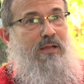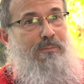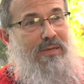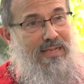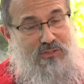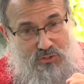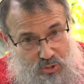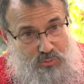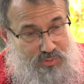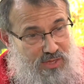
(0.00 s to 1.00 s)
but I
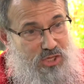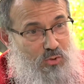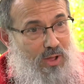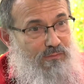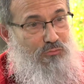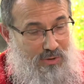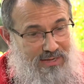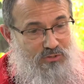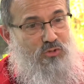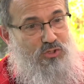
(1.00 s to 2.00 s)
don't think you have a
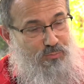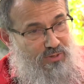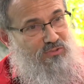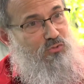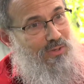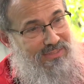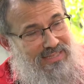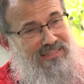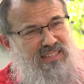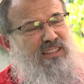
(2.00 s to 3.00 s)
right to express your
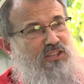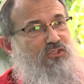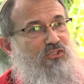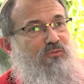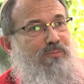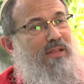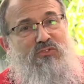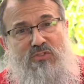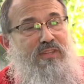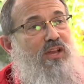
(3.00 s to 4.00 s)
identity at the
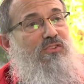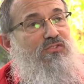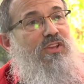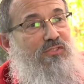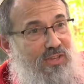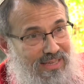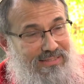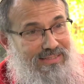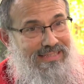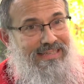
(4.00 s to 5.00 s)
expense of the other side's
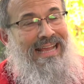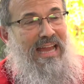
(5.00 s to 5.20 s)
identity.